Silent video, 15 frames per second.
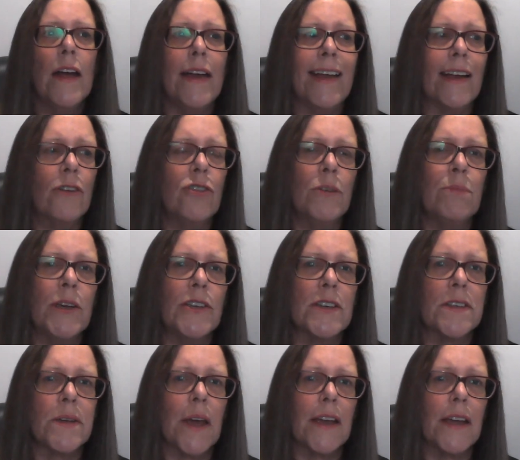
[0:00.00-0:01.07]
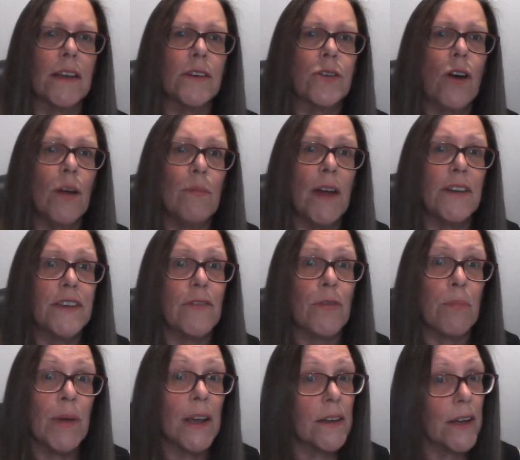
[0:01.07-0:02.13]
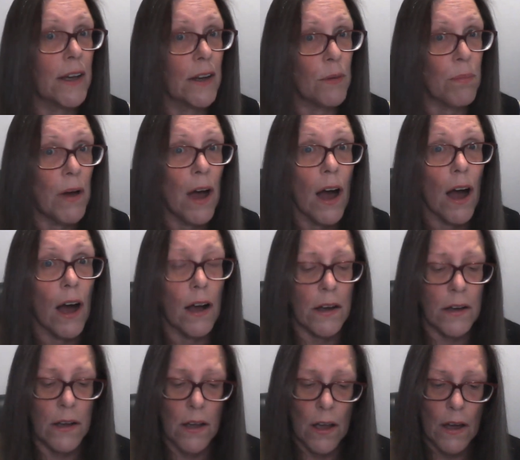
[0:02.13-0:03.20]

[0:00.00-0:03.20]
It could be just taking time out to have a picnic at a park